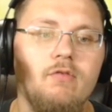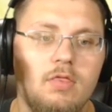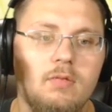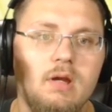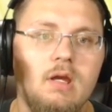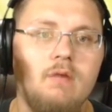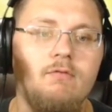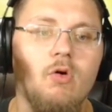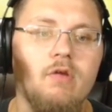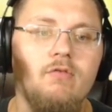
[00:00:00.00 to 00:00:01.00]
3,
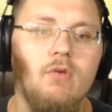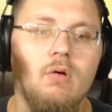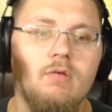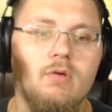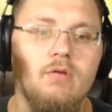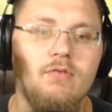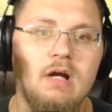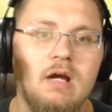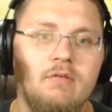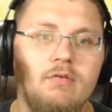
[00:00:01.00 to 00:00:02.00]
44,
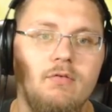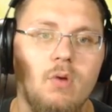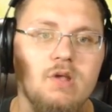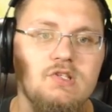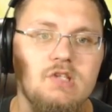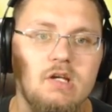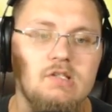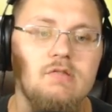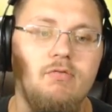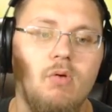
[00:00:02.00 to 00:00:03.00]
45,
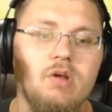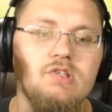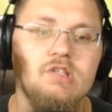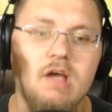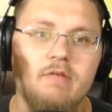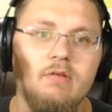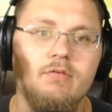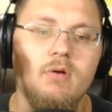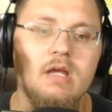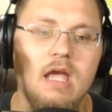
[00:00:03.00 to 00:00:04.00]
46, 47,
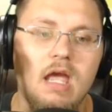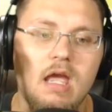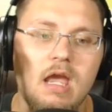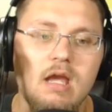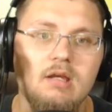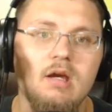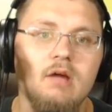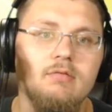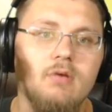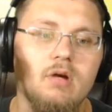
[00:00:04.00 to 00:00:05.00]
48,
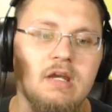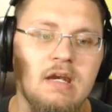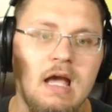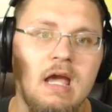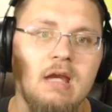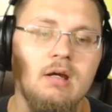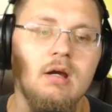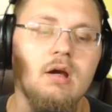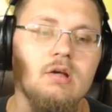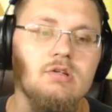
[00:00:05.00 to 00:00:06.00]
49.
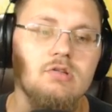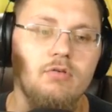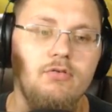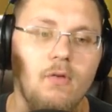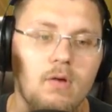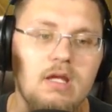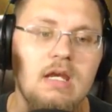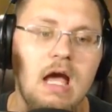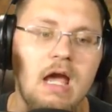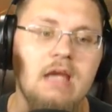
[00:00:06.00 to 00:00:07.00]
So
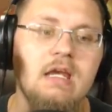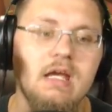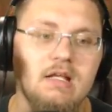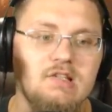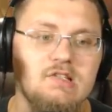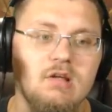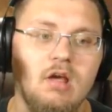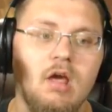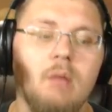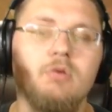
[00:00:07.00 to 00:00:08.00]
49 hits.
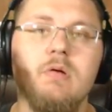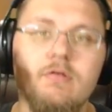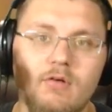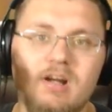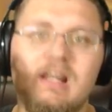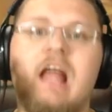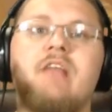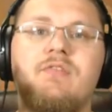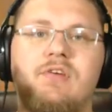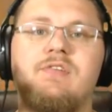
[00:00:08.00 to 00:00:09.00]
Between
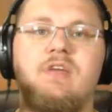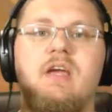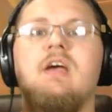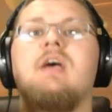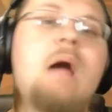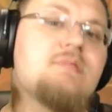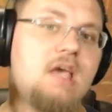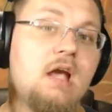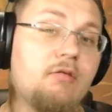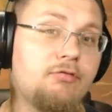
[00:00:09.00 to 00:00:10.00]
49 and 50. I'm
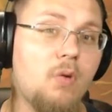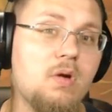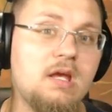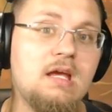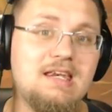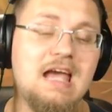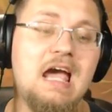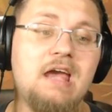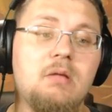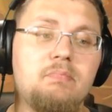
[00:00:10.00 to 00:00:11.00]
saying
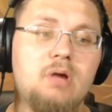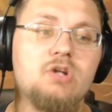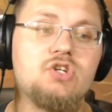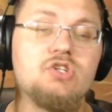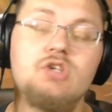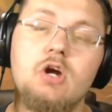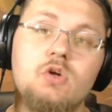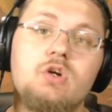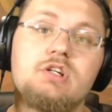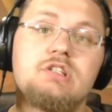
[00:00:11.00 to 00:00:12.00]
49 punches
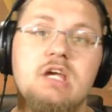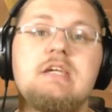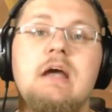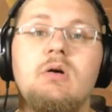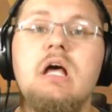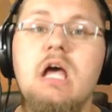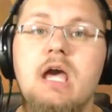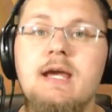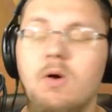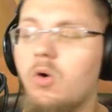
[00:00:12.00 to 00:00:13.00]
in order to take out
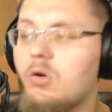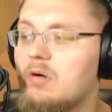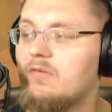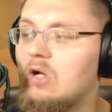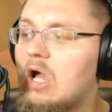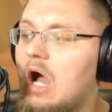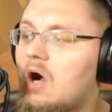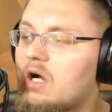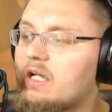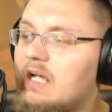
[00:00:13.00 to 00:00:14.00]
an Orb Weaver.
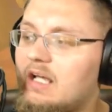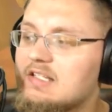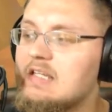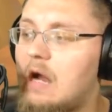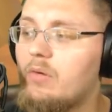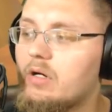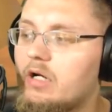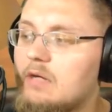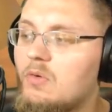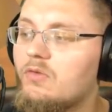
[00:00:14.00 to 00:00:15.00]
Alright guys, now we are
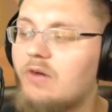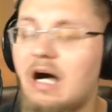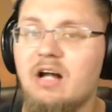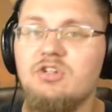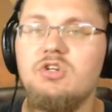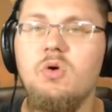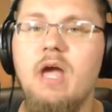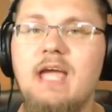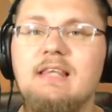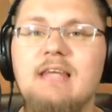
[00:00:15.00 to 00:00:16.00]
going to move on
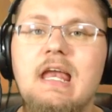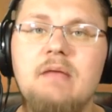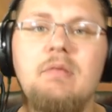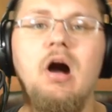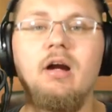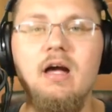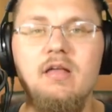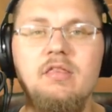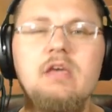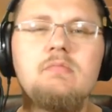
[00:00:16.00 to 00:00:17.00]
to a Ladybug.
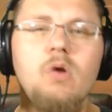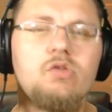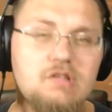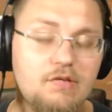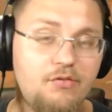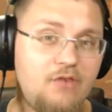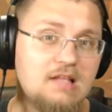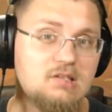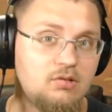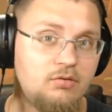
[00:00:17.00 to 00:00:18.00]
The most
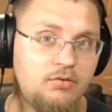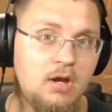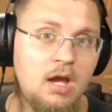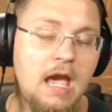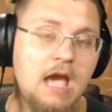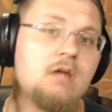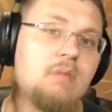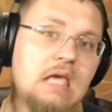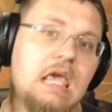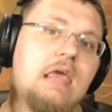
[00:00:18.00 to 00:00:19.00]
defensive
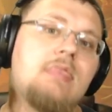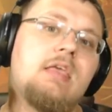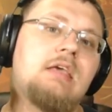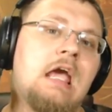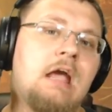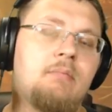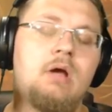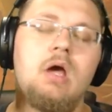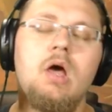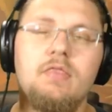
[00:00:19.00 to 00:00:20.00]
enemy in the game
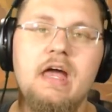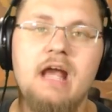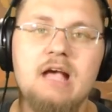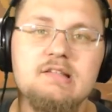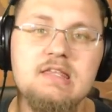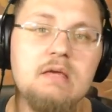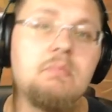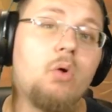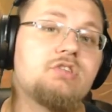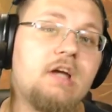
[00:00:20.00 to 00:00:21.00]
that has the
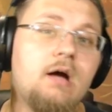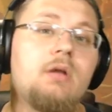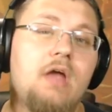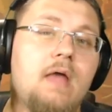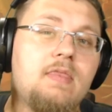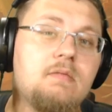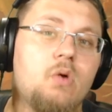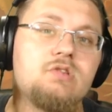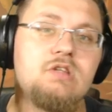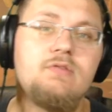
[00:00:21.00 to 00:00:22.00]
most health and the
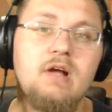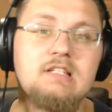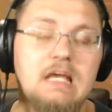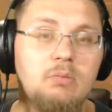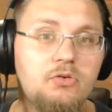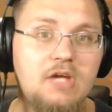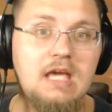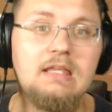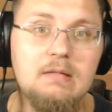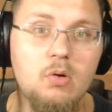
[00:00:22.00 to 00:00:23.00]
most defense and will
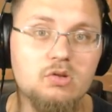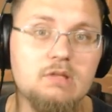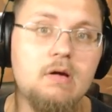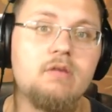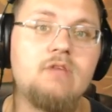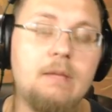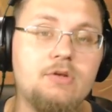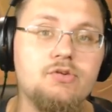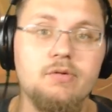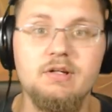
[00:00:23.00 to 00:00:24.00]
take the most amount of
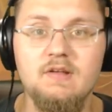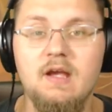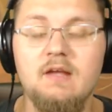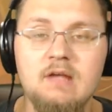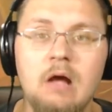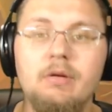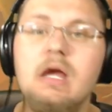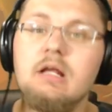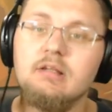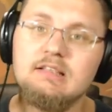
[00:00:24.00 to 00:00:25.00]
damage in order to take it down.
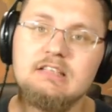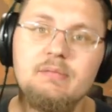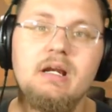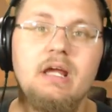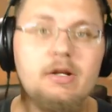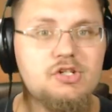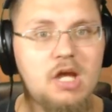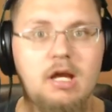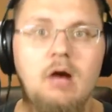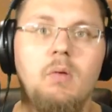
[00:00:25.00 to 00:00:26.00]
Let's summon it in and
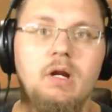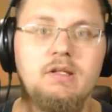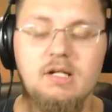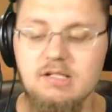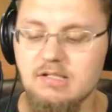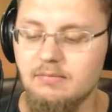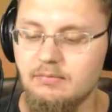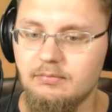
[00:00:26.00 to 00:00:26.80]
check out what it does.